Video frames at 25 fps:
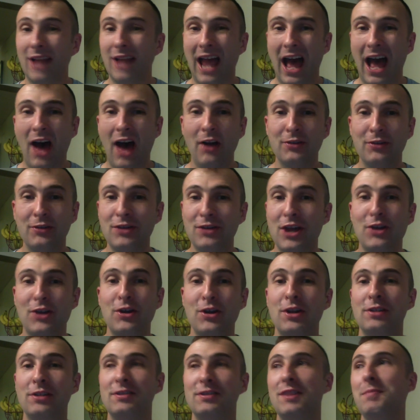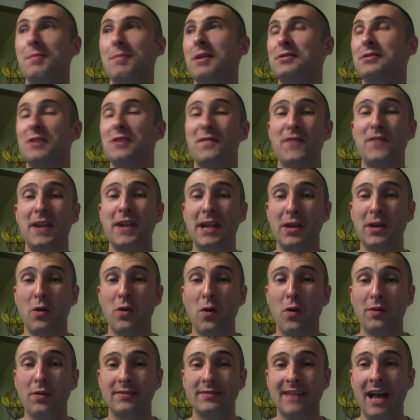Honestly, I couldn't see myself eating a
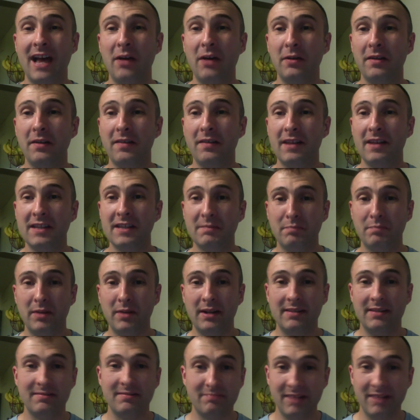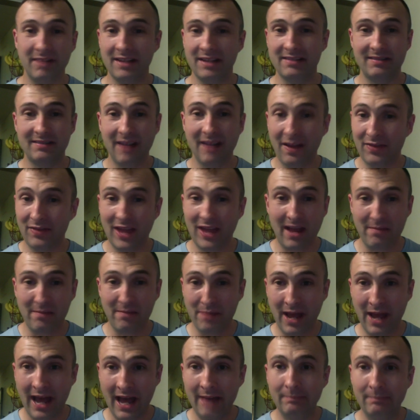whole salad of this, but it's not that
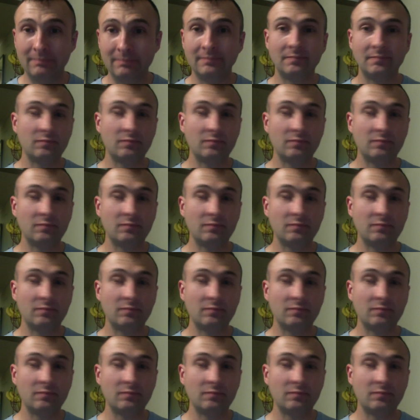bad.